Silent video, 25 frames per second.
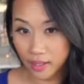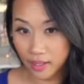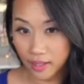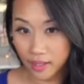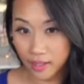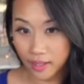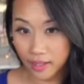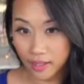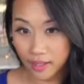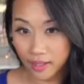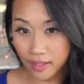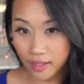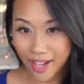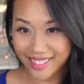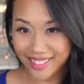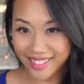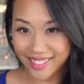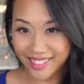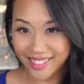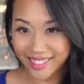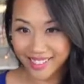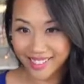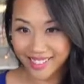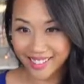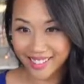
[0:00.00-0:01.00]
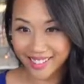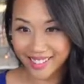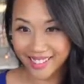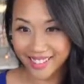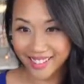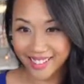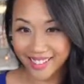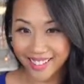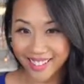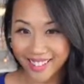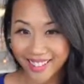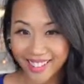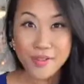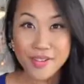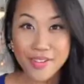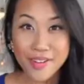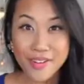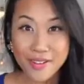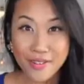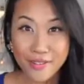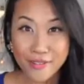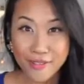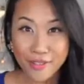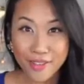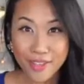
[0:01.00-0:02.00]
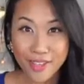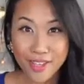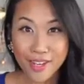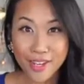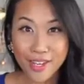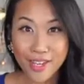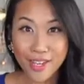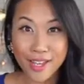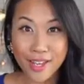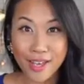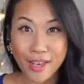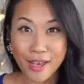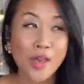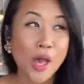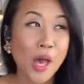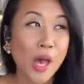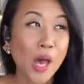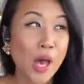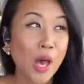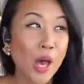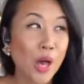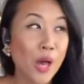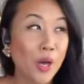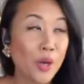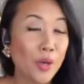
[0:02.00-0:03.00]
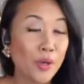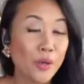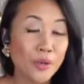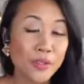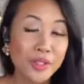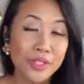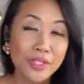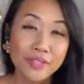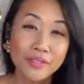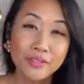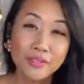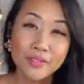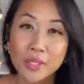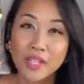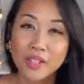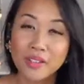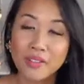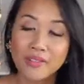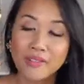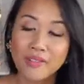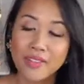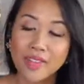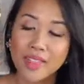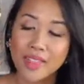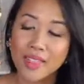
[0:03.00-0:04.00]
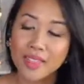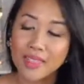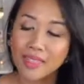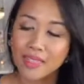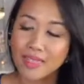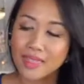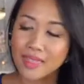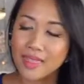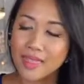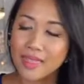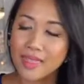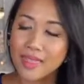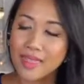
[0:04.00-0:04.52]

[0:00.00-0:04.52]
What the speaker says: All right, Owen Video. Owen Video was one of the